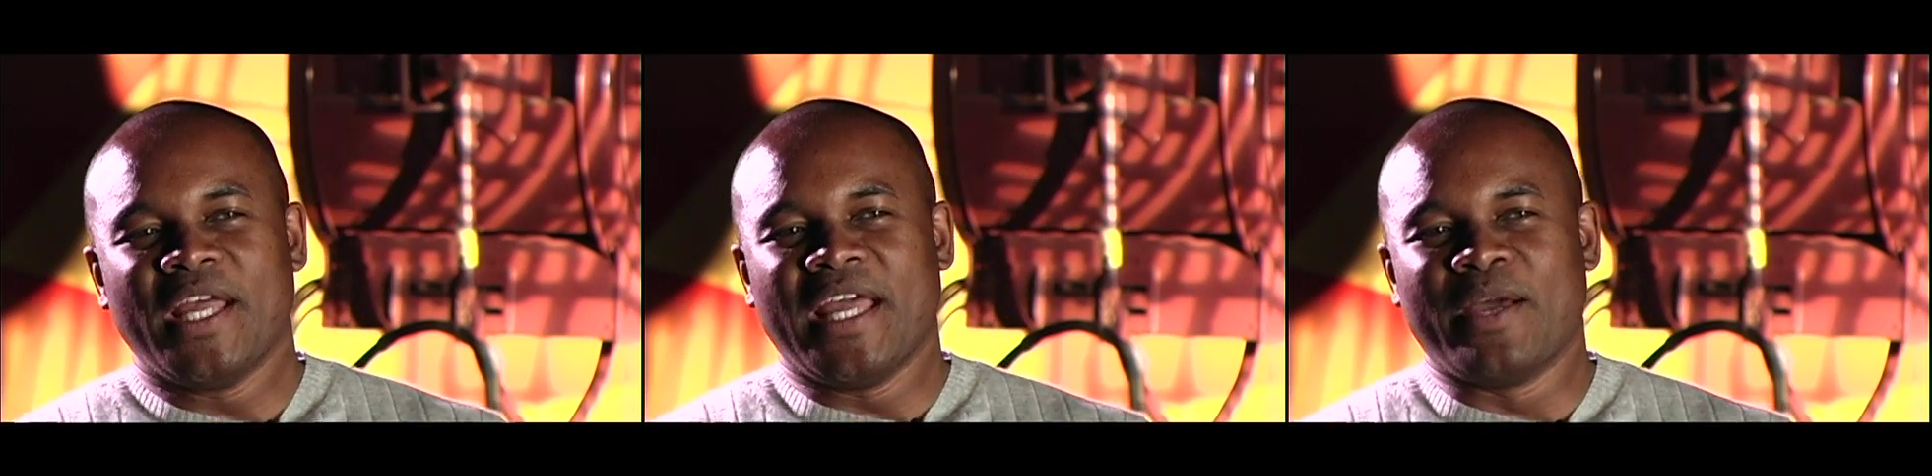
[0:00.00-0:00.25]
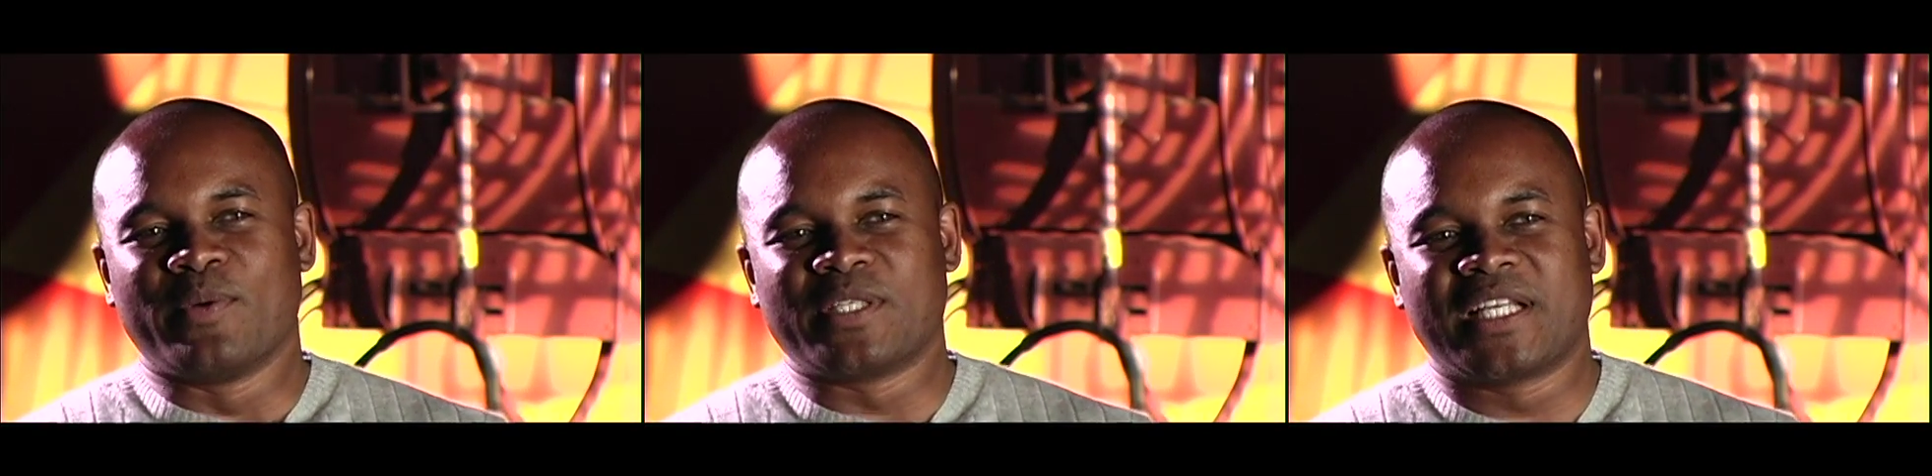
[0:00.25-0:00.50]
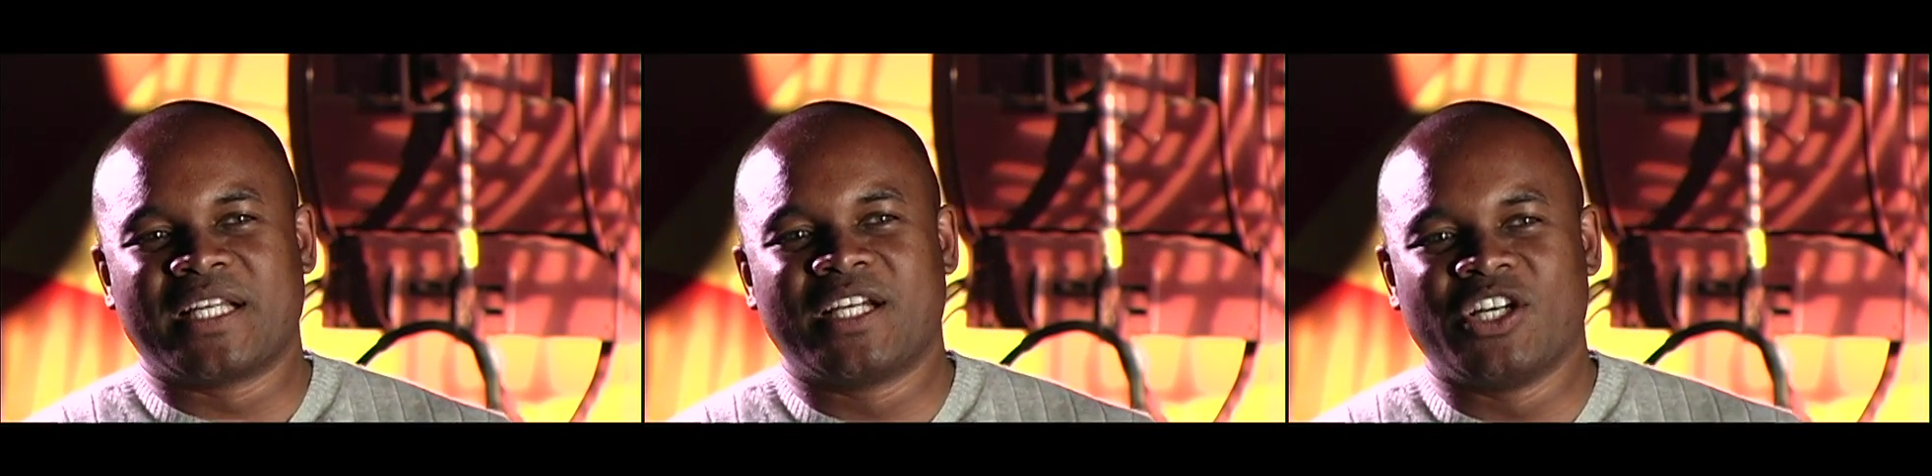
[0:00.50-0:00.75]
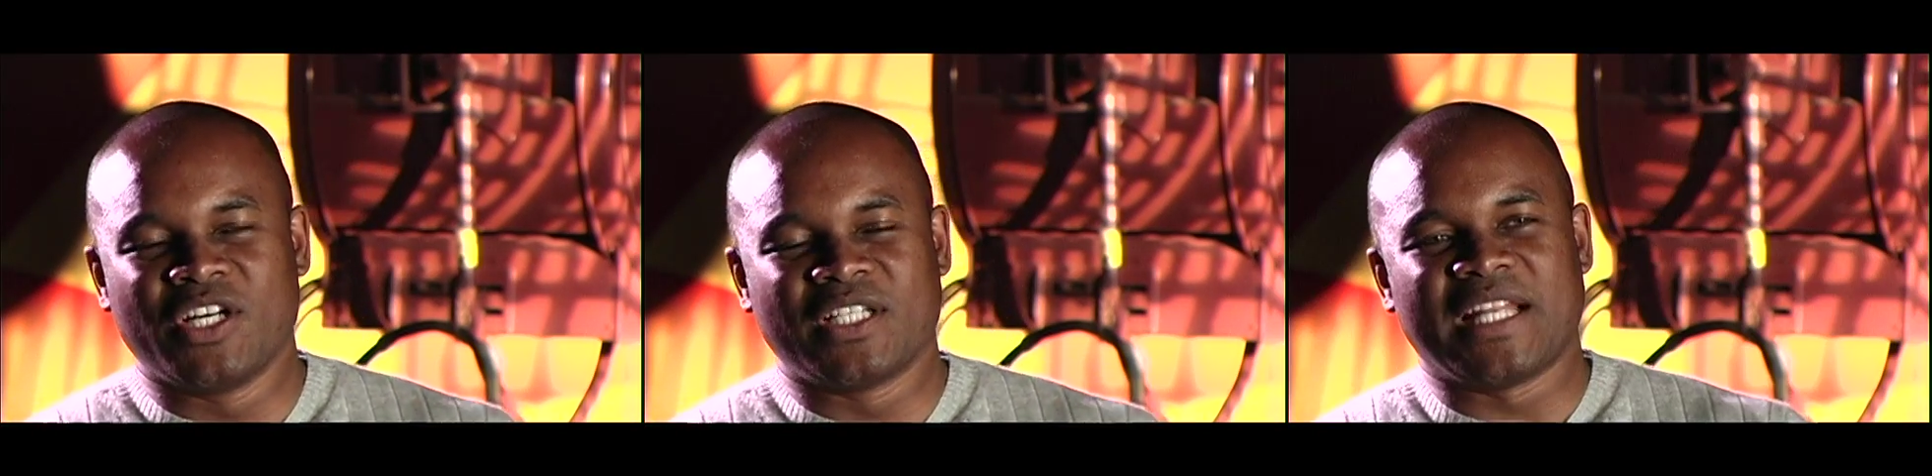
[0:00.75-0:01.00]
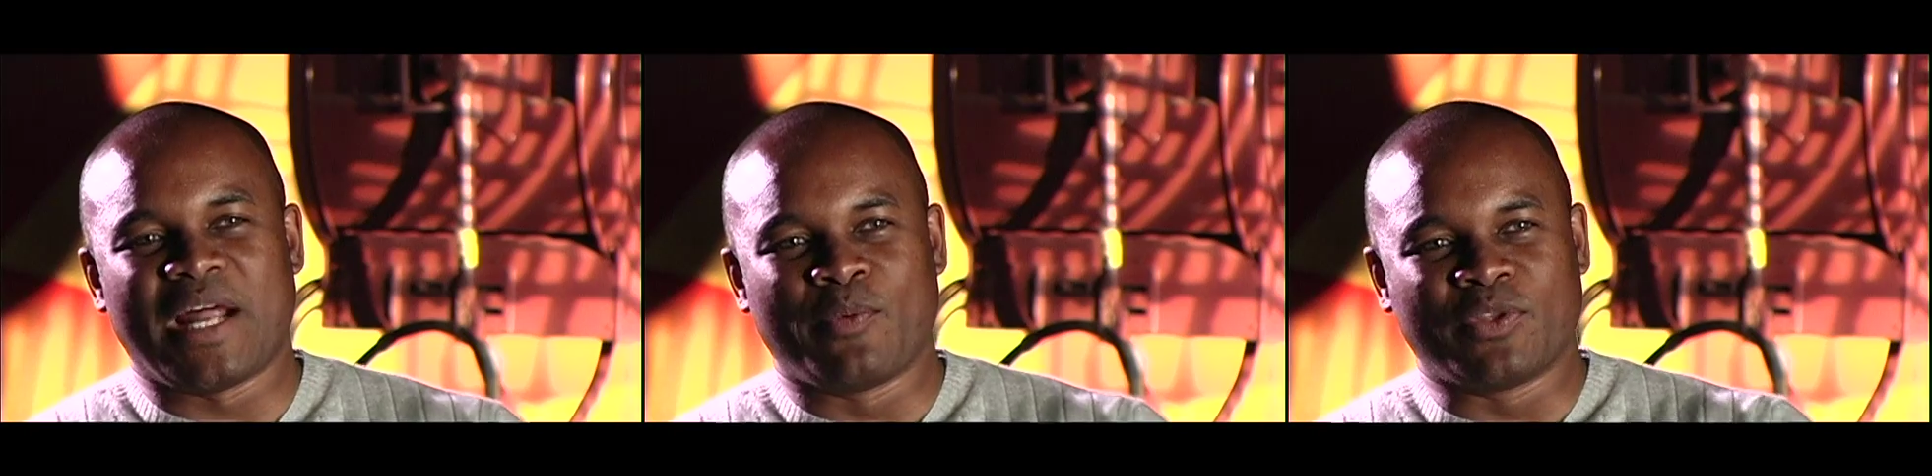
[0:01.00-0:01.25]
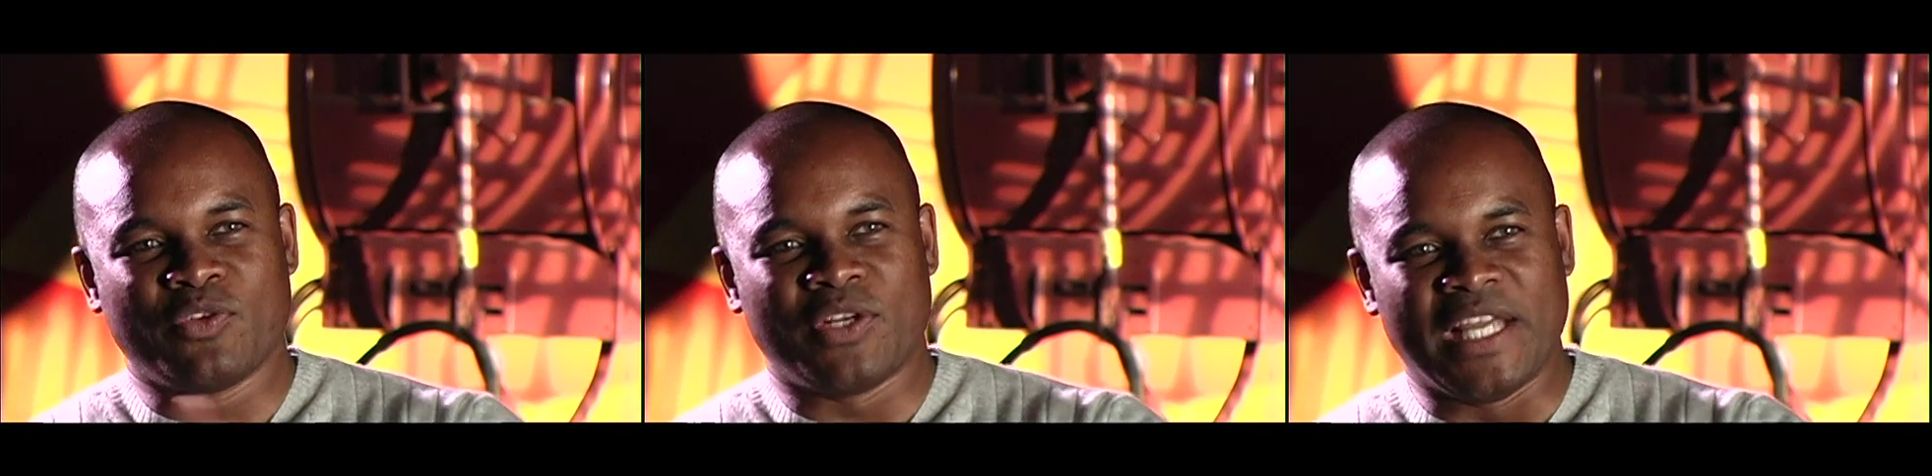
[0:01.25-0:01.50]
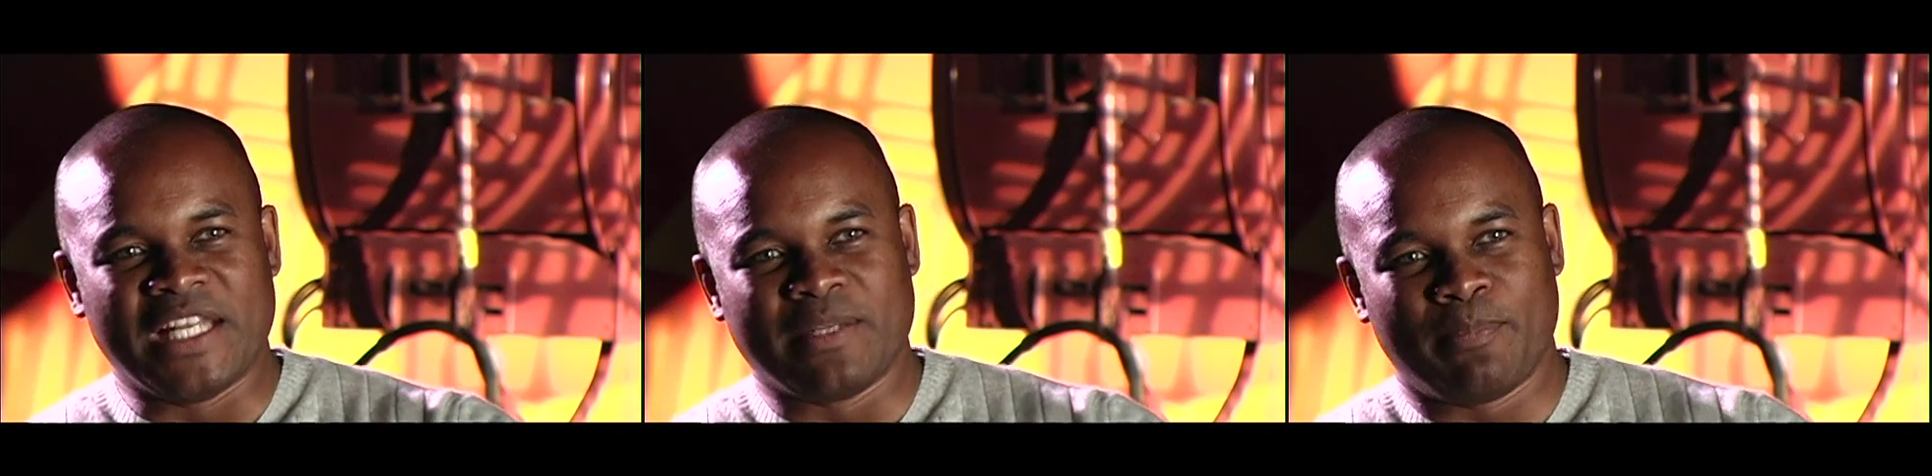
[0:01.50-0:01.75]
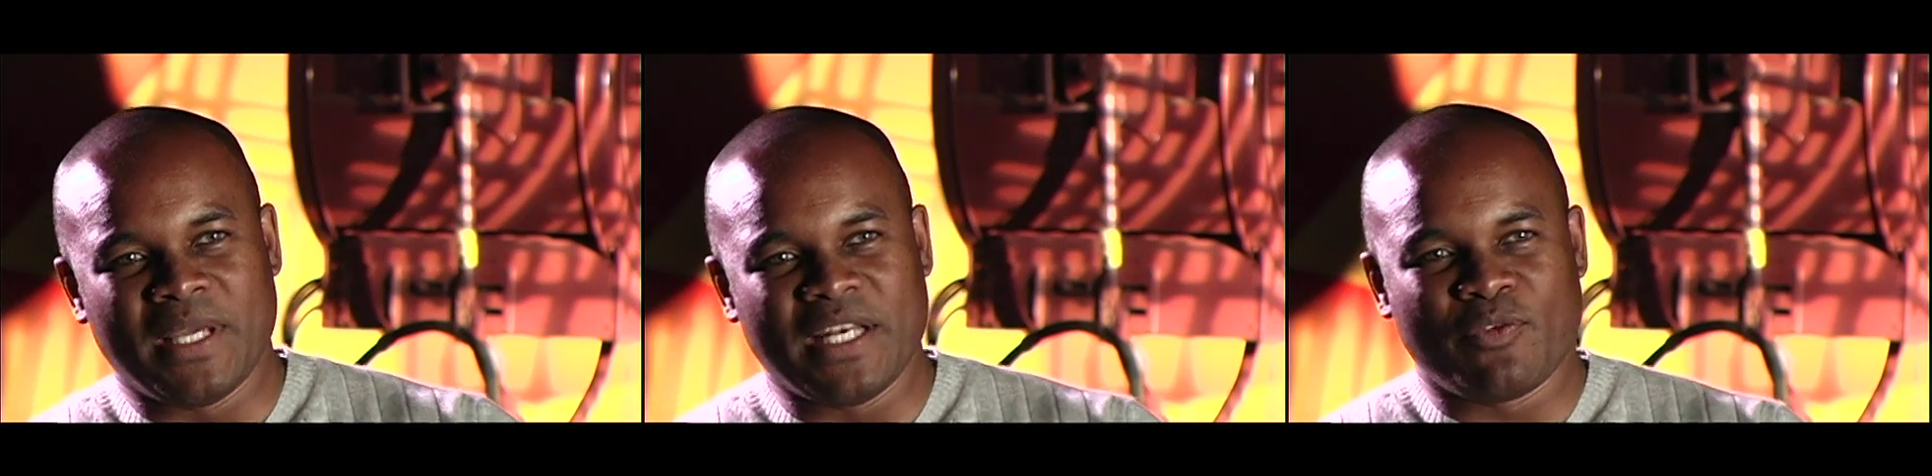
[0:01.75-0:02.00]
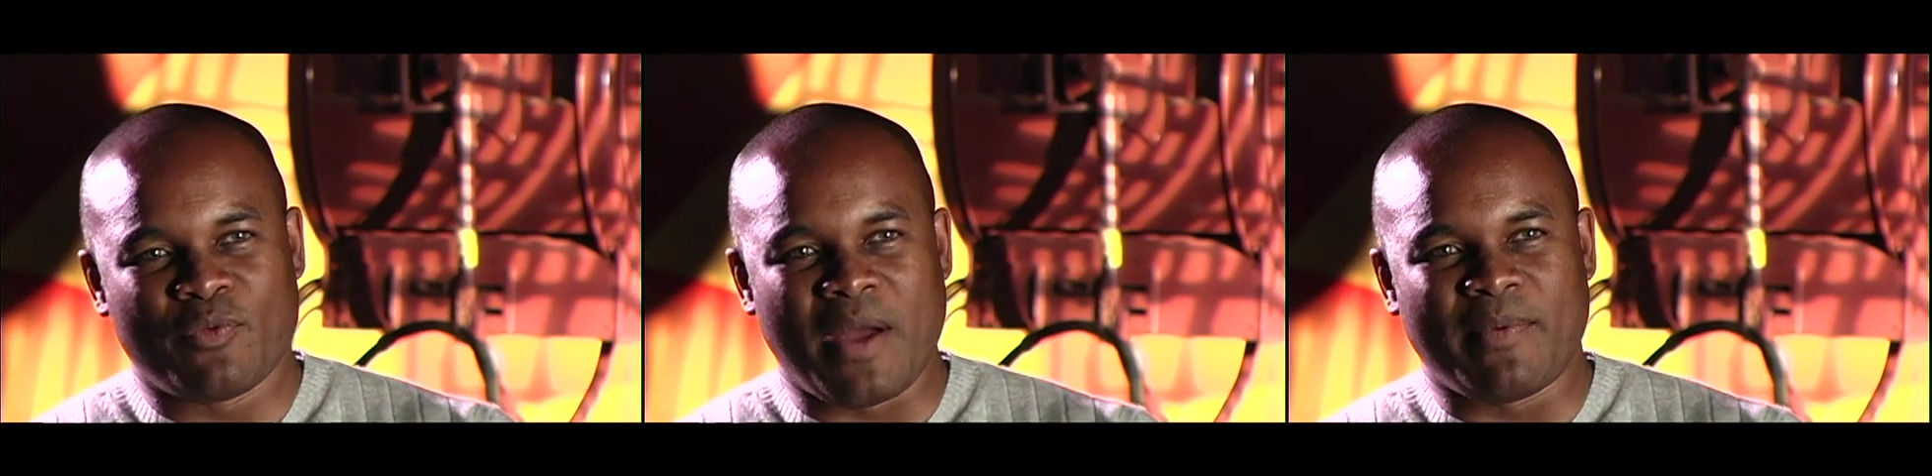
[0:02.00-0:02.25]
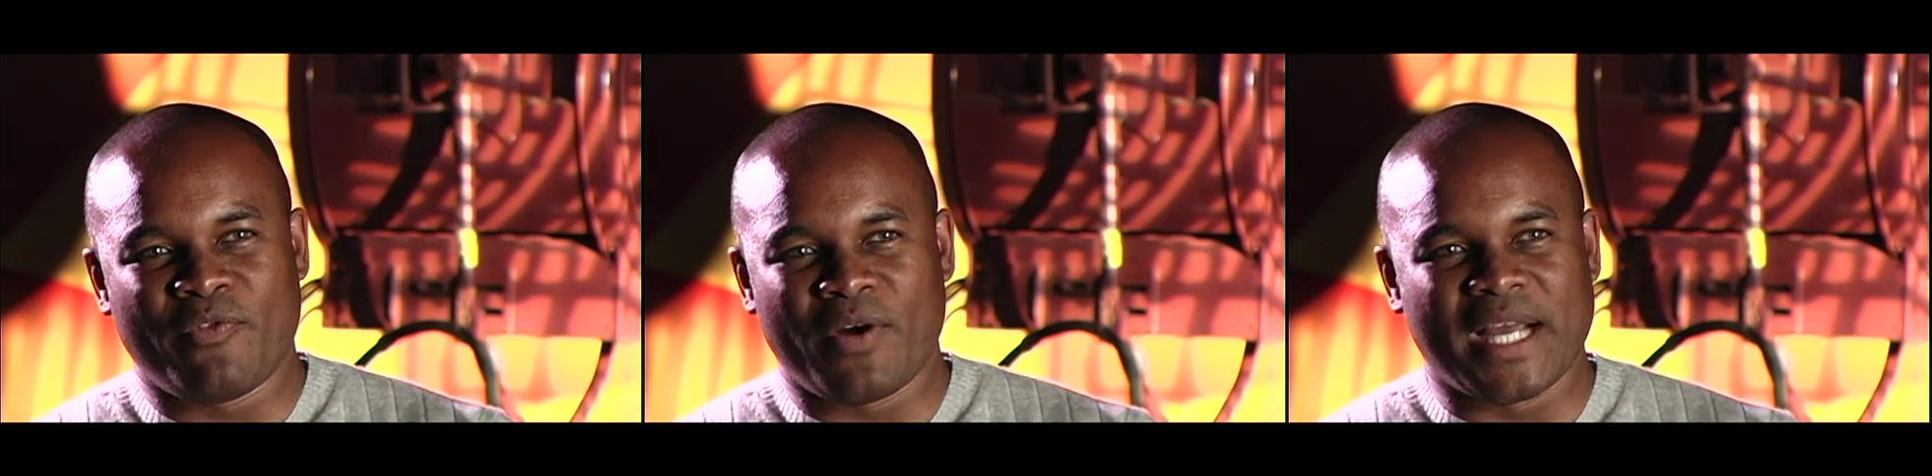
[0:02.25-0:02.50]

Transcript: it was good that I went through the independent route before